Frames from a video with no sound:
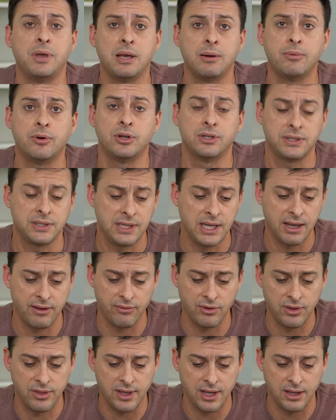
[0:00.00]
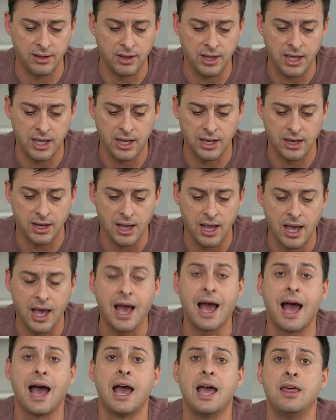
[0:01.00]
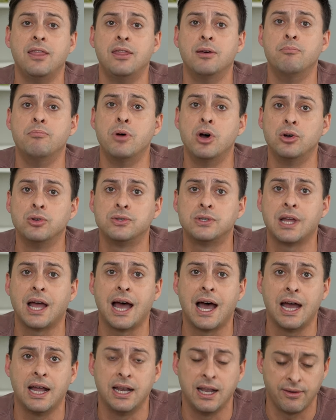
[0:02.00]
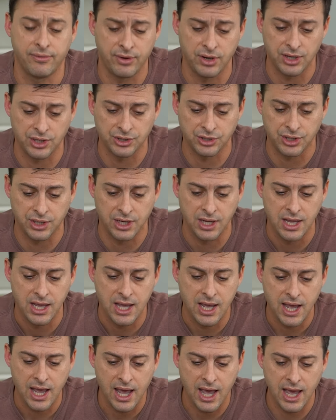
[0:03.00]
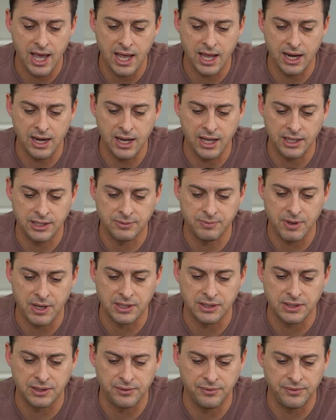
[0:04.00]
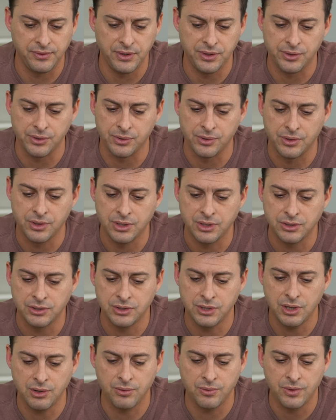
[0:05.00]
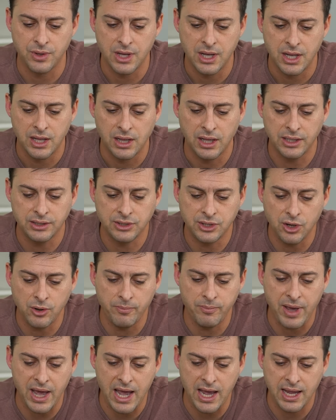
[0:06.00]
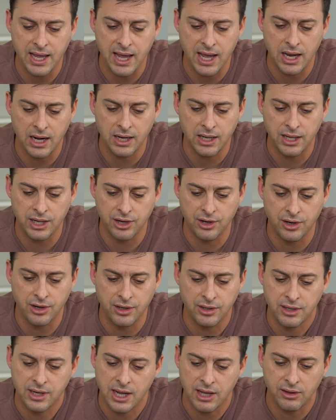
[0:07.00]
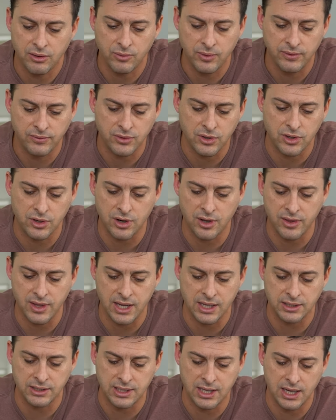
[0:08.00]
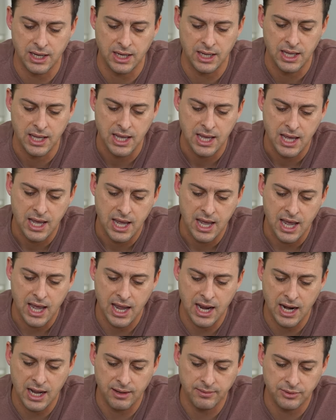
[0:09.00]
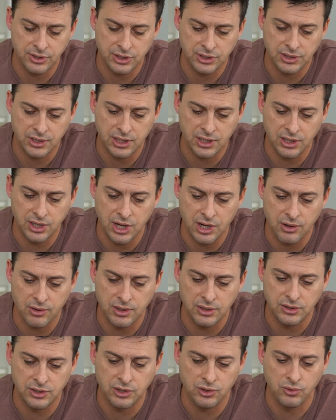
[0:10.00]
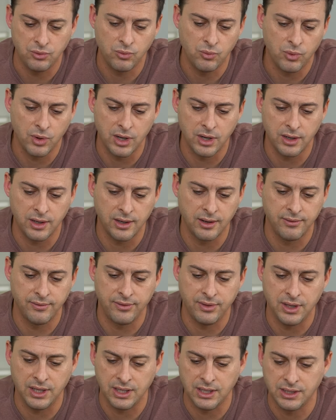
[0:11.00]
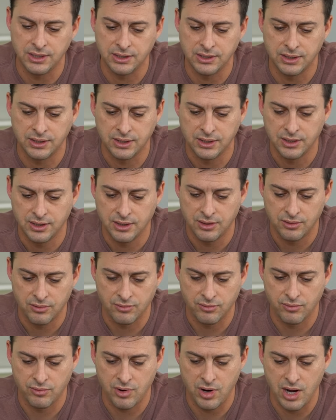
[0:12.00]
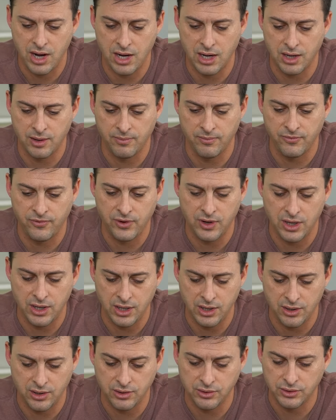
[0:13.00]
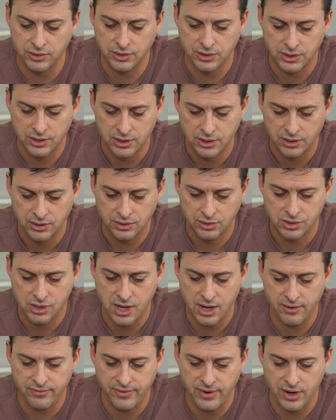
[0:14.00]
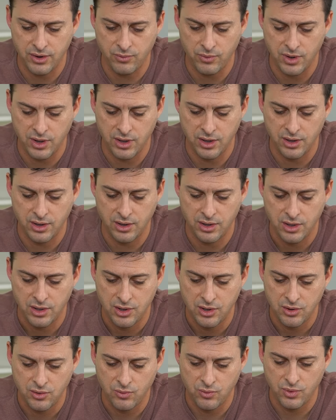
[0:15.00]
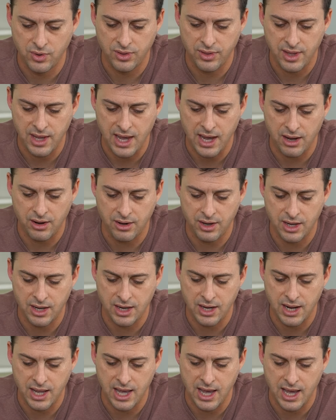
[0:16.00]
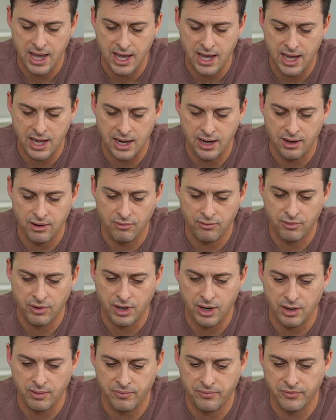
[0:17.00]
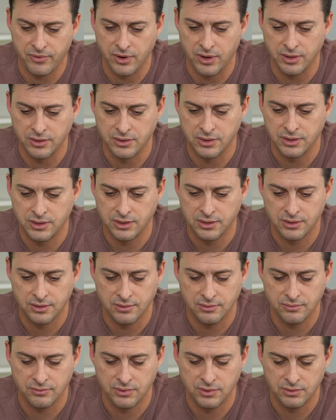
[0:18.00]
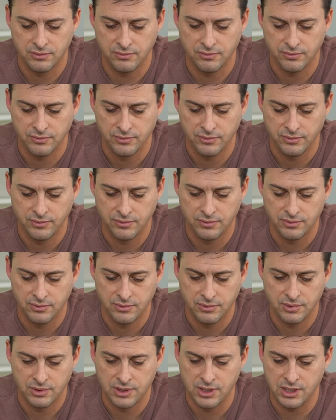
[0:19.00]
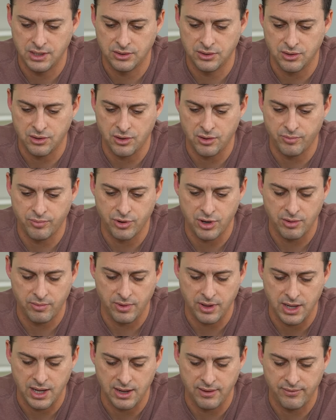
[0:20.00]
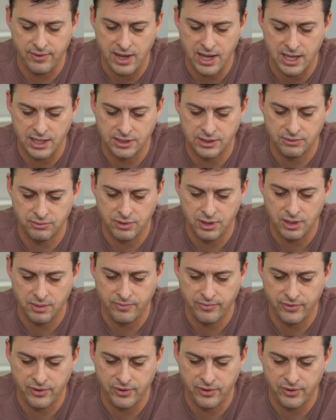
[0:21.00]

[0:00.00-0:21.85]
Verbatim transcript: be able to see everything in the most high definition and expansive view. So let's go back out of here now that we've turned on that setting. And I'm just gonna go into one of these random videos, try to find one without an ad right up front. These all probably have ads right up